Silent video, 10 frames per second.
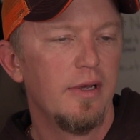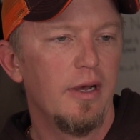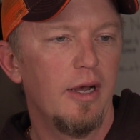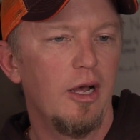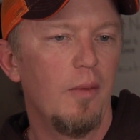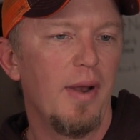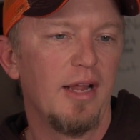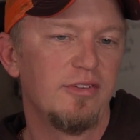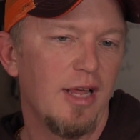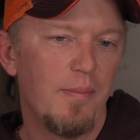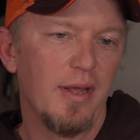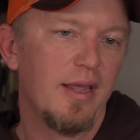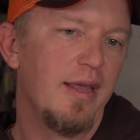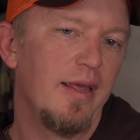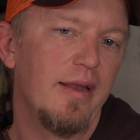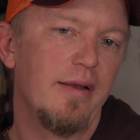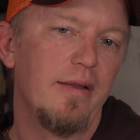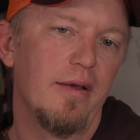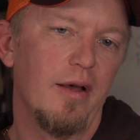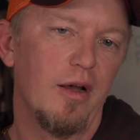And actually I met Ken
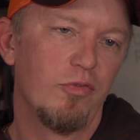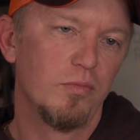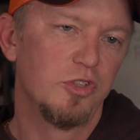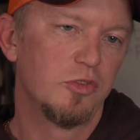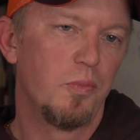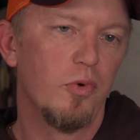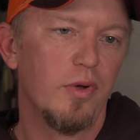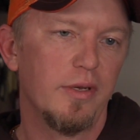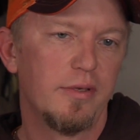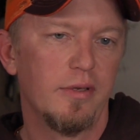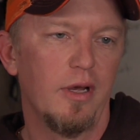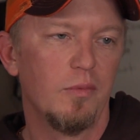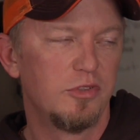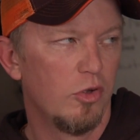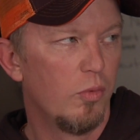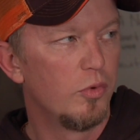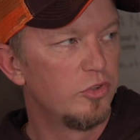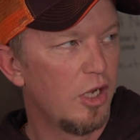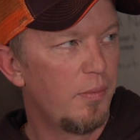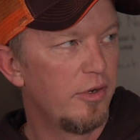from Just Brew It, which is a homebrew
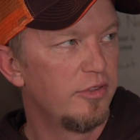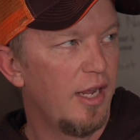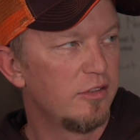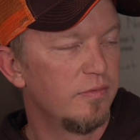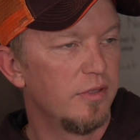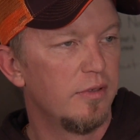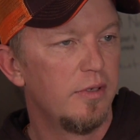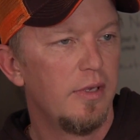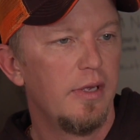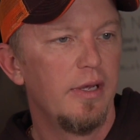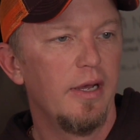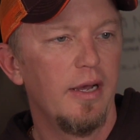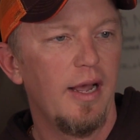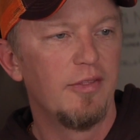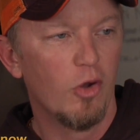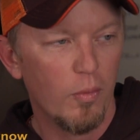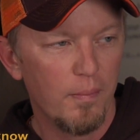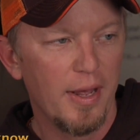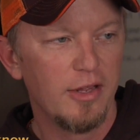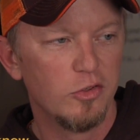shop here in Jacksonville, at the Home
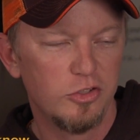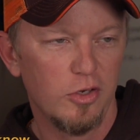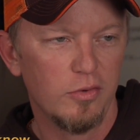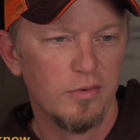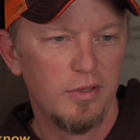and Patio show.